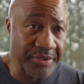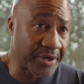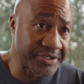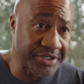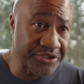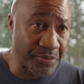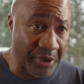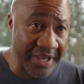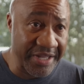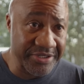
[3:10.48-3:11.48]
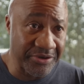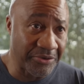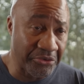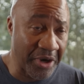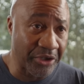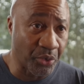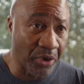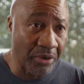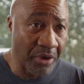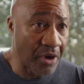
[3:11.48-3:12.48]
Our sister plants, you know, throughout the
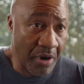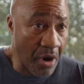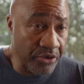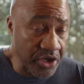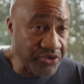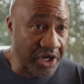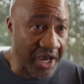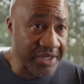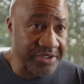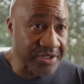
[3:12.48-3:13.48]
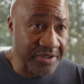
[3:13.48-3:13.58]
world are all unionized.